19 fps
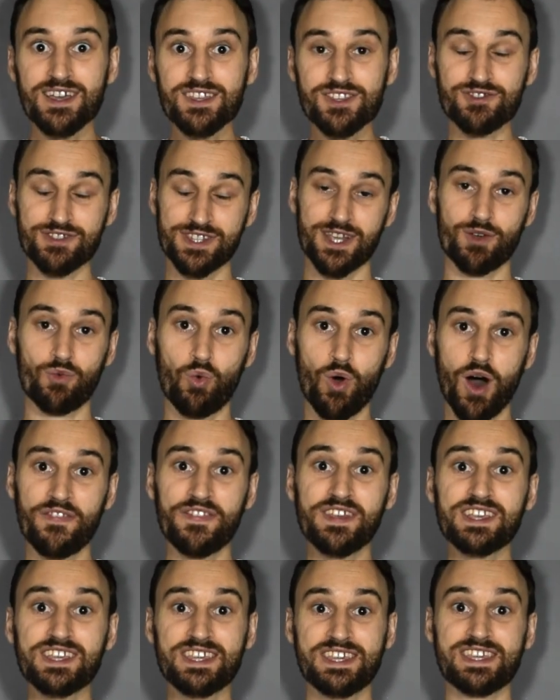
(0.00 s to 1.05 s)
using
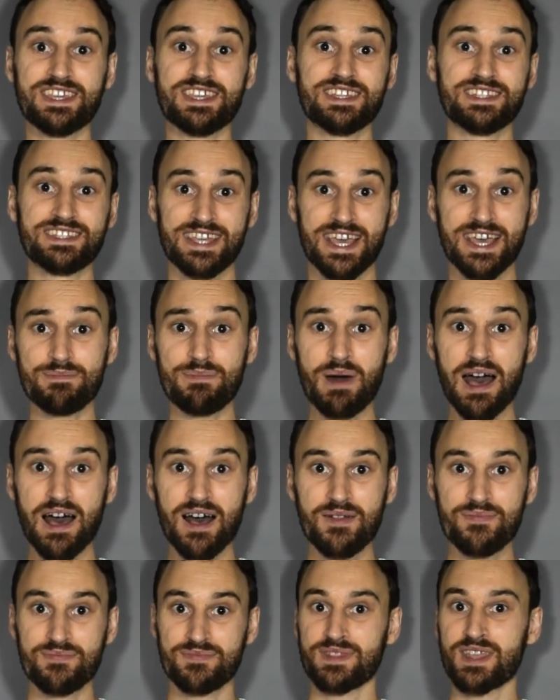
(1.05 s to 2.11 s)
one key tip.
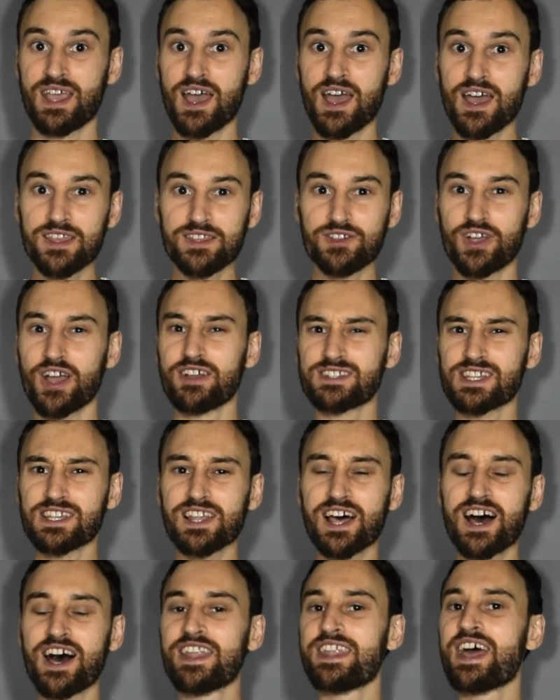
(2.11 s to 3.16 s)
You're going to
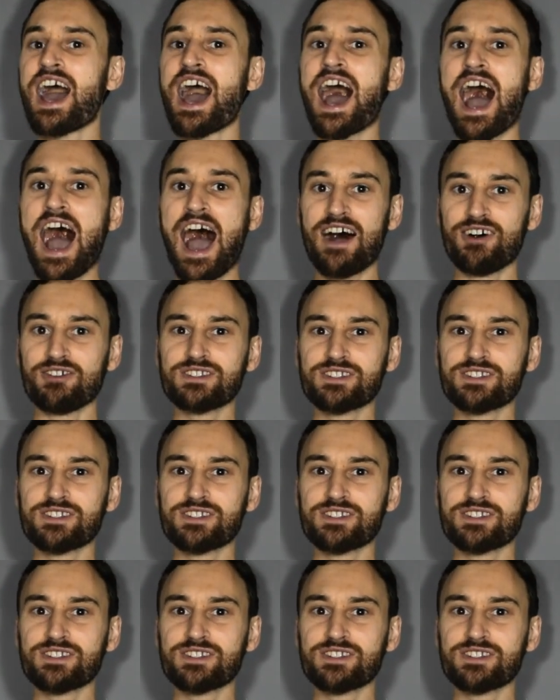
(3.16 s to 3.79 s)
learn how